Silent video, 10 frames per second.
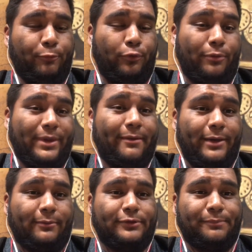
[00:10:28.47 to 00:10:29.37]
will be
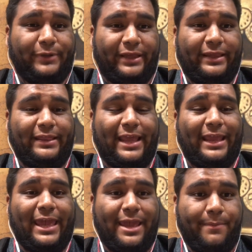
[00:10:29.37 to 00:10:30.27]
available to play in
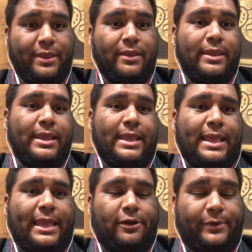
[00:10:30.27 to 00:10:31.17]
that game,
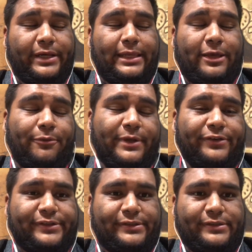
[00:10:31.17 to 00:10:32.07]
and it'll be
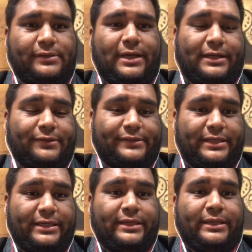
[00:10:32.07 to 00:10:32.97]
interesting to
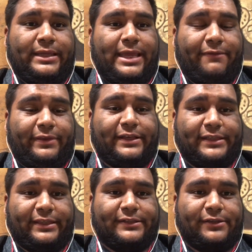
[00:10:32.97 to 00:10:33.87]
see if he does
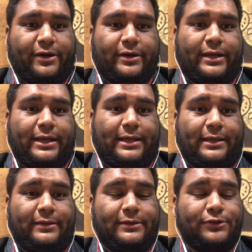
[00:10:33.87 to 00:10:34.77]
get the start.
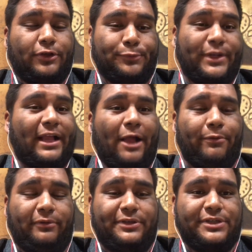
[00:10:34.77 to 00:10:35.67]
Cholos will not count
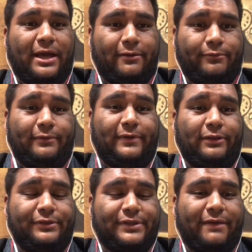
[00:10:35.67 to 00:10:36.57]
with
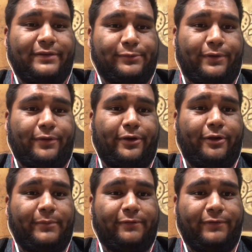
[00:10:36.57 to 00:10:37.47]
Luis Chavez, one of their
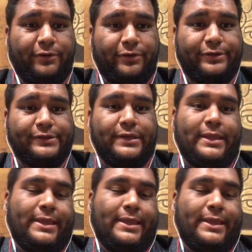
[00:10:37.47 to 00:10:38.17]
young midfielders,